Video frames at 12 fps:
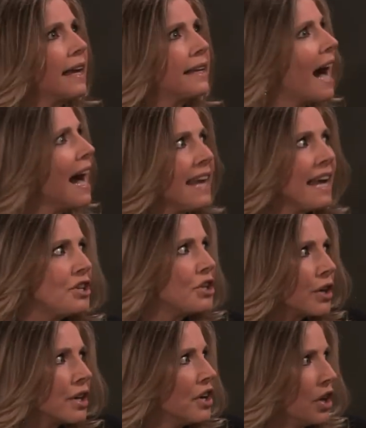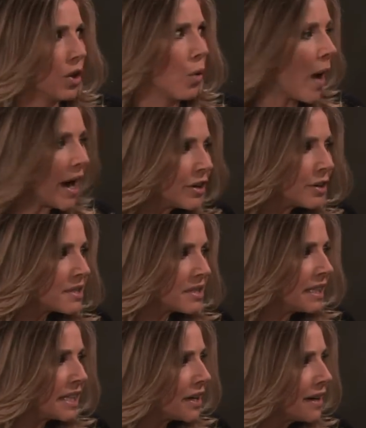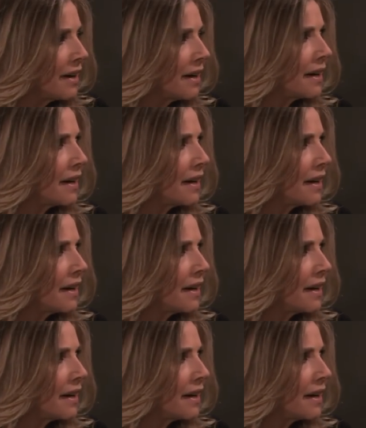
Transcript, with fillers: guy at urinal, why are you still here?